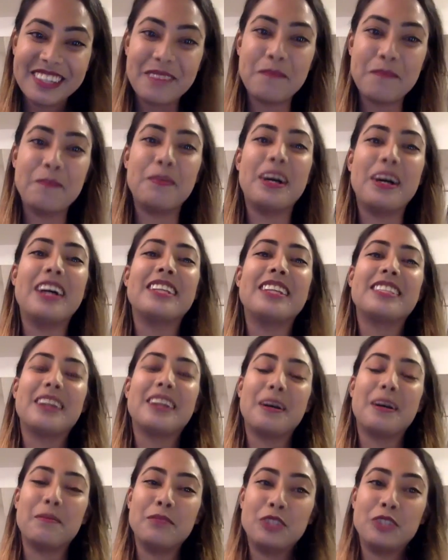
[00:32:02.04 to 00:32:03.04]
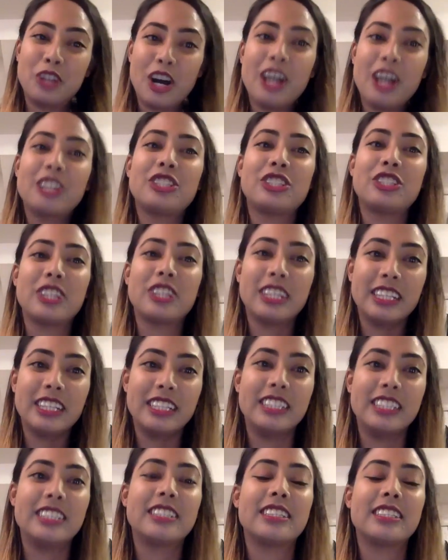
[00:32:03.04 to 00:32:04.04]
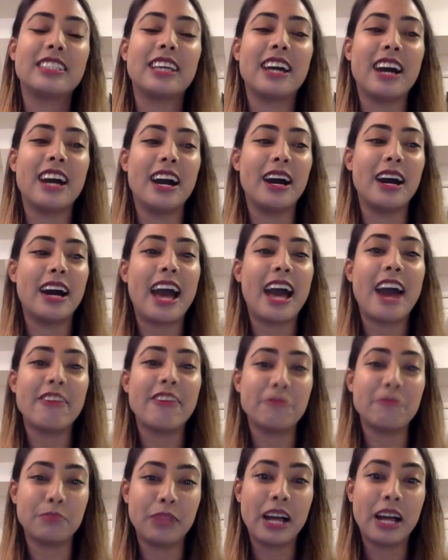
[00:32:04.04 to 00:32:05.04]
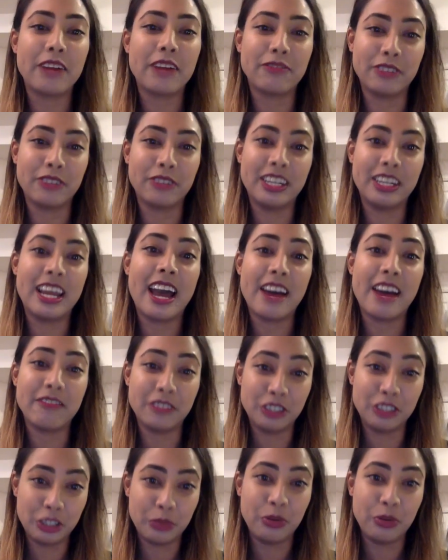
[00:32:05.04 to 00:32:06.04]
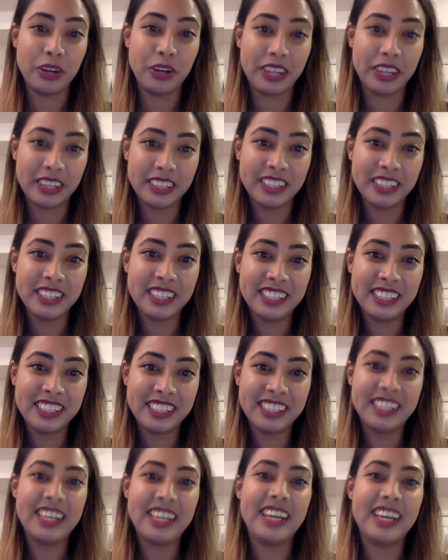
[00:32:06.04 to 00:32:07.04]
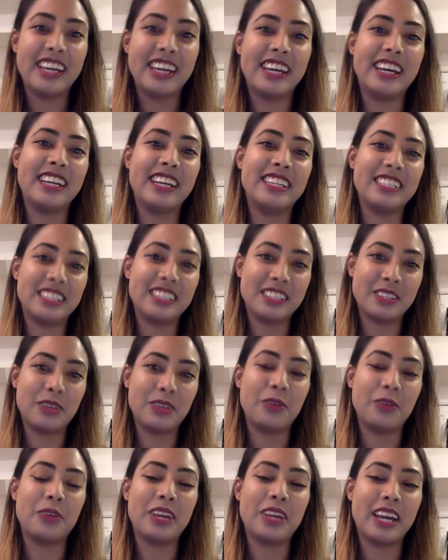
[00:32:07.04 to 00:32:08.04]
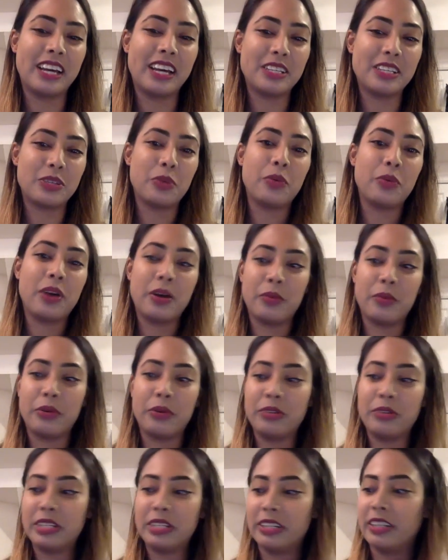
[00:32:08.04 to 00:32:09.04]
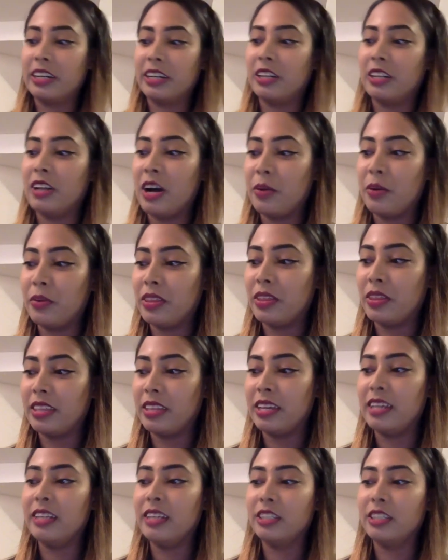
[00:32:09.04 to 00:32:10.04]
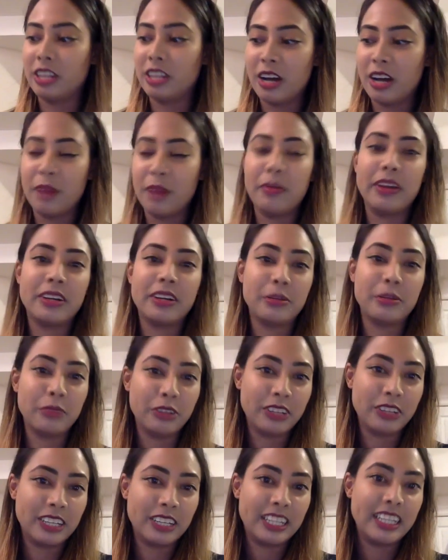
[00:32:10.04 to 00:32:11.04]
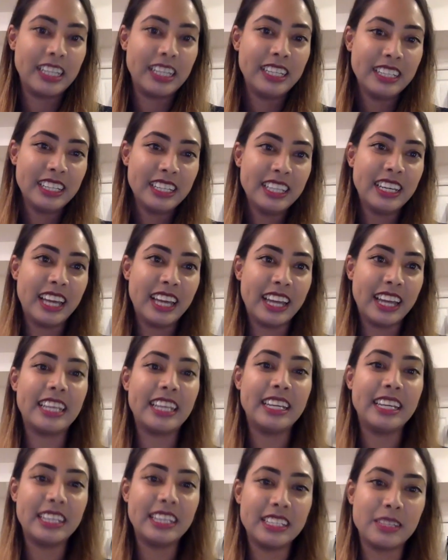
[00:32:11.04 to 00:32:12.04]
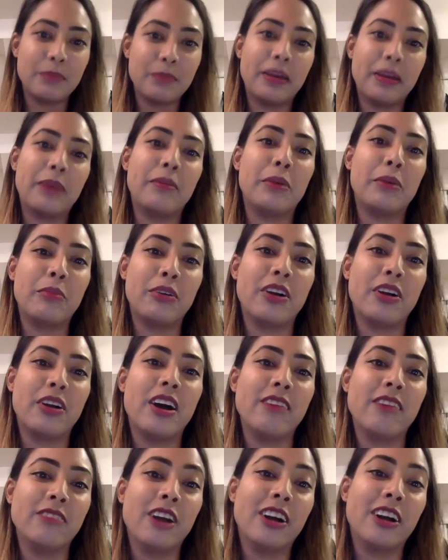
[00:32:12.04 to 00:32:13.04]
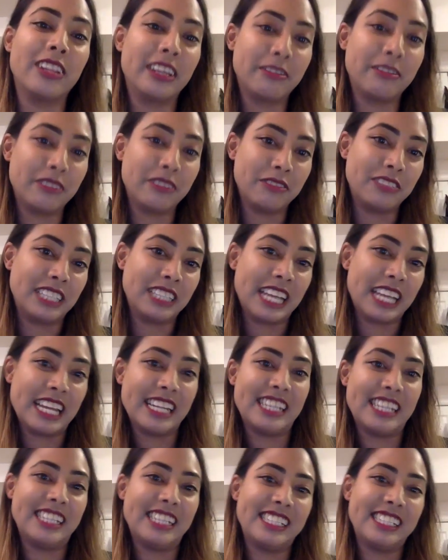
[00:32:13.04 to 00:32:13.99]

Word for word: But um, Josh is uh, half Blackfoot and half Ojibwe. And so, yeah, so uh, we were dealing a lot with the Anishinaabe community, and he is a band member of Long Lake 58.